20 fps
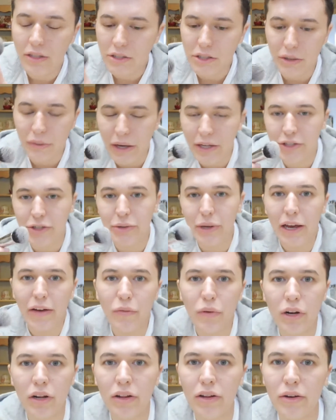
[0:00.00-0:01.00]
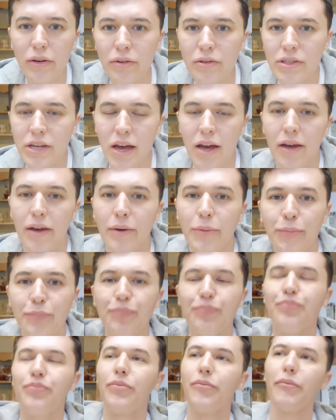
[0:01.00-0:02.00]
So I do have one of those, um,
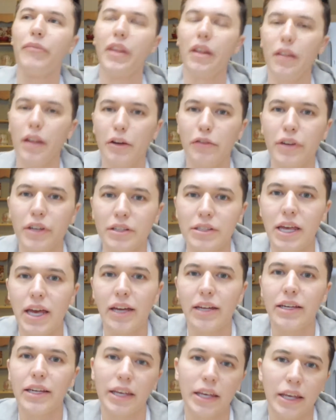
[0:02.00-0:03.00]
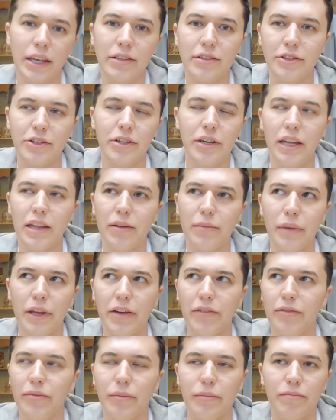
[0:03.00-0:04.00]
like Real Techniques, so you can get them like
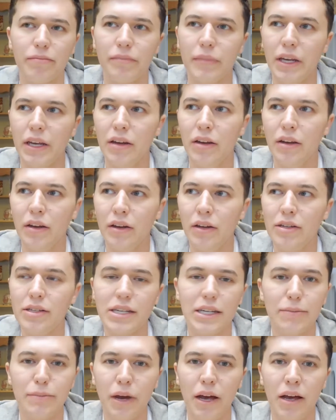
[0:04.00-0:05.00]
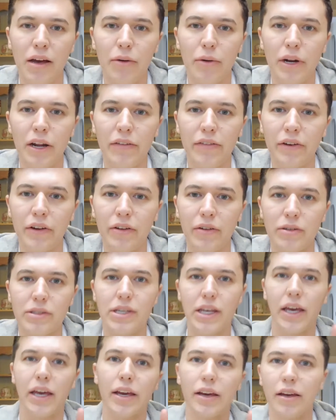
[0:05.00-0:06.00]
from Sigma or whatever, those
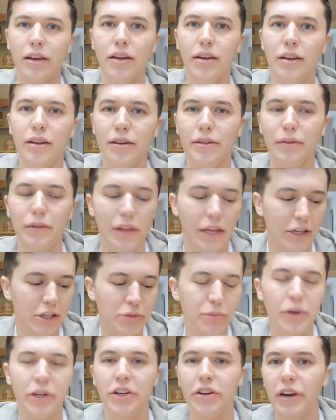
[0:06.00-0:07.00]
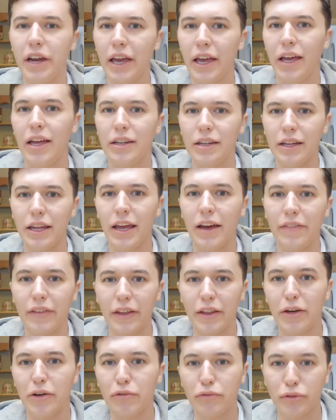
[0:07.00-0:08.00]
like things you put in your hand and they have like
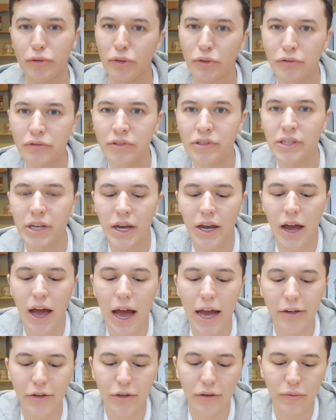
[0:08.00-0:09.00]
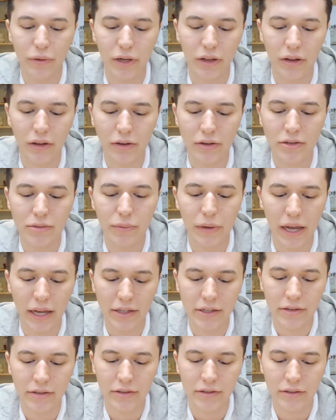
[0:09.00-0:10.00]
the grooves. I do have one of those, but I
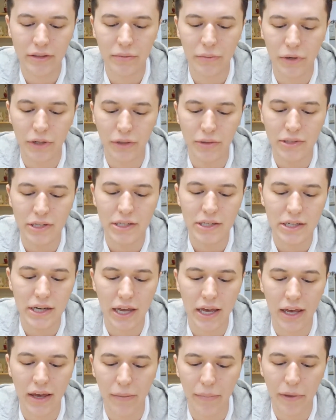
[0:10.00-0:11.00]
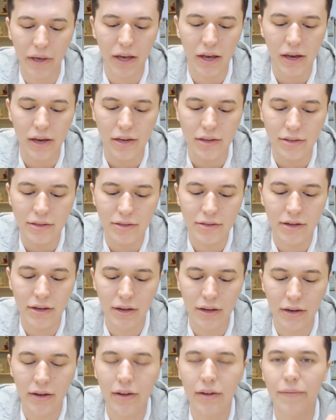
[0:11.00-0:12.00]
did, not want to use it today because
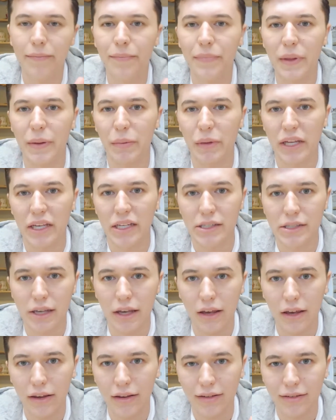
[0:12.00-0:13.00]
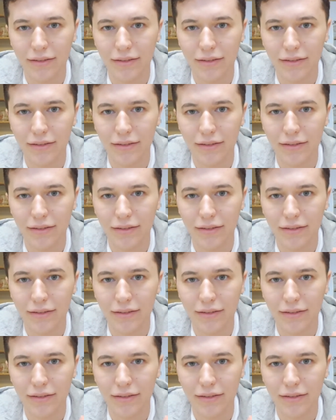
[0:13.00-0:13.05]
I'm lazy.